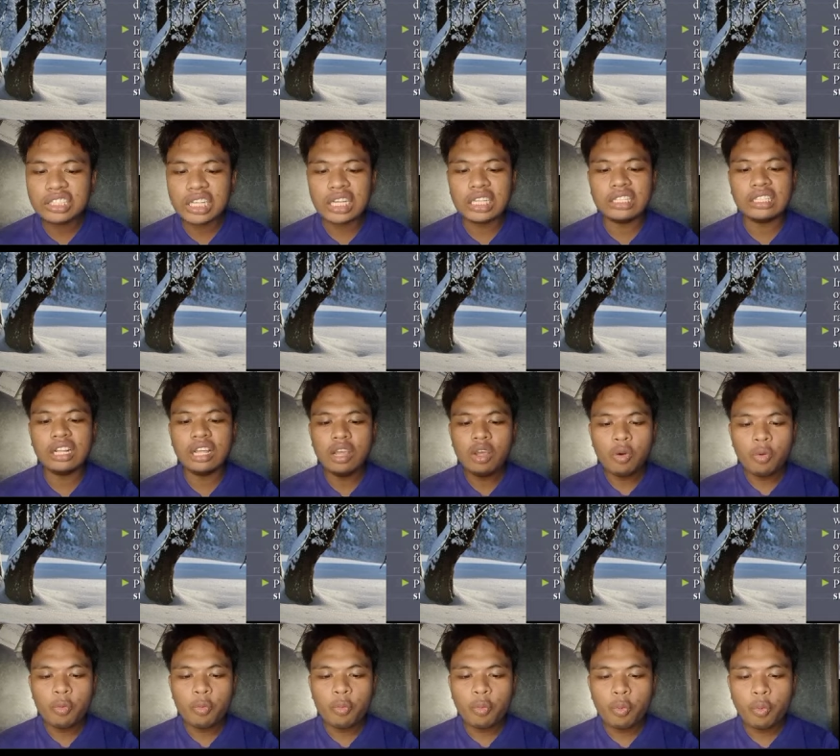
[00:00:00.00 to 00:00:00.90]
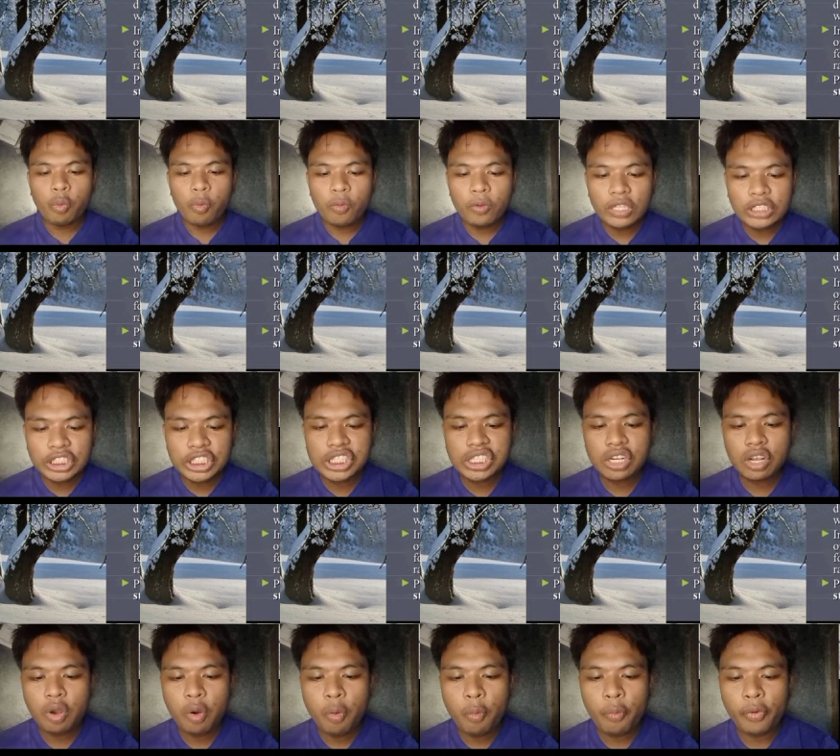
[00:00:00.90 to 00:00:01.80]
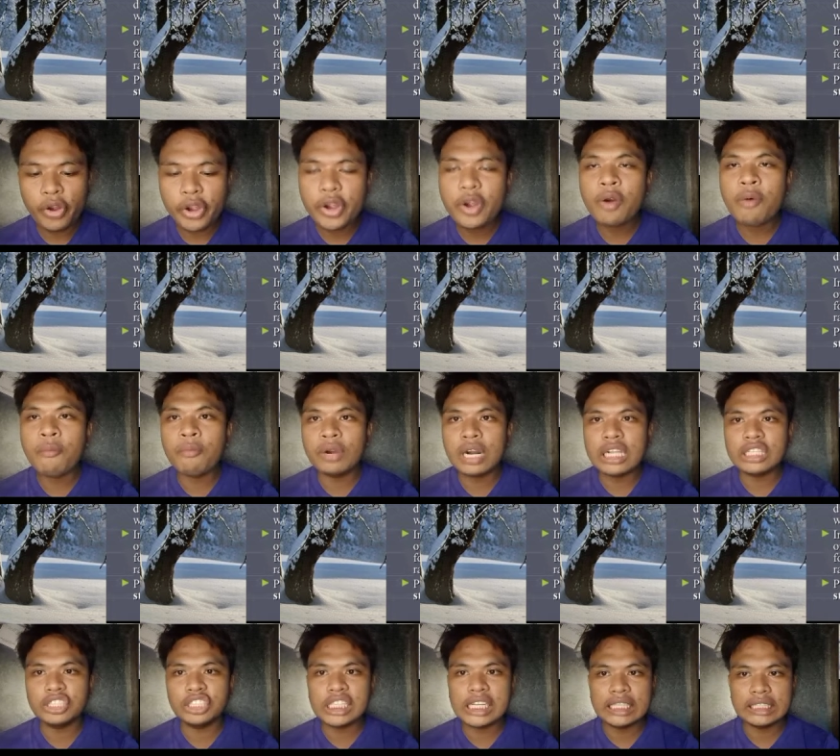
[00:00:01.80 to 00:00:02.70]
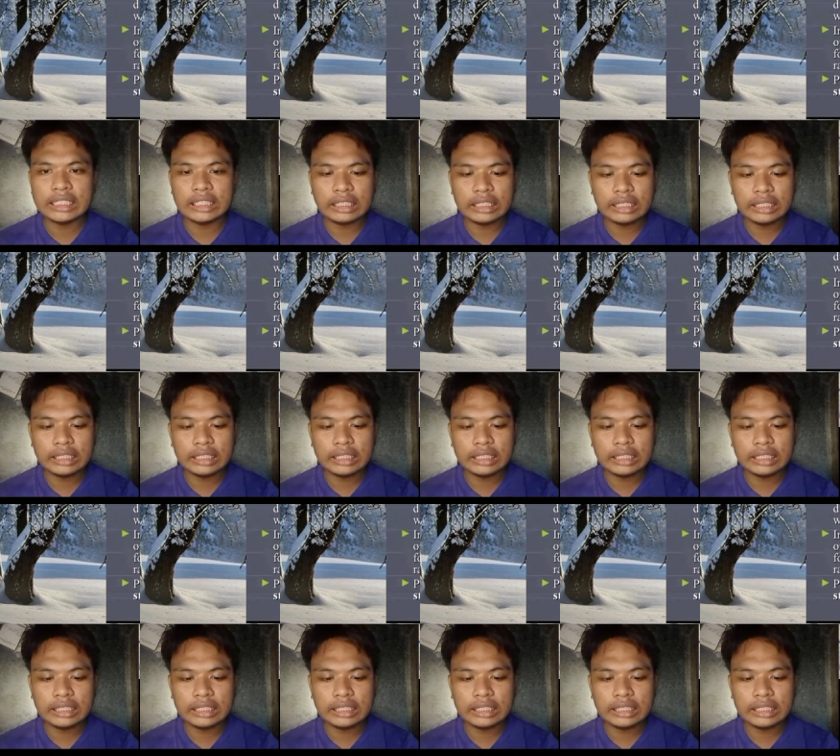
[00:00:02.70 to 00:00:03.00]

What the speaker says: chain, which were branched.